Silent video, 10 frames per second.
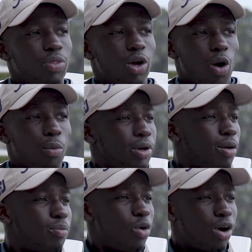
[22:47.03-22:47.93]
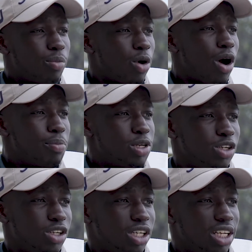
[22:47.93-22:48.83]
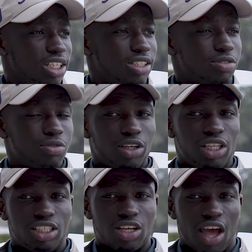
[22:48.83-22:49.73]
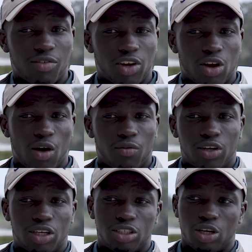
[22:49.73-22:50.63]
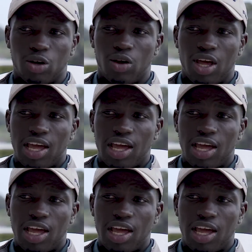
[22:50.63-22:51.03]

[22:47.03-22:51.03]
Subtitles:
it'll open up more and more opportunities for these African golfers. So,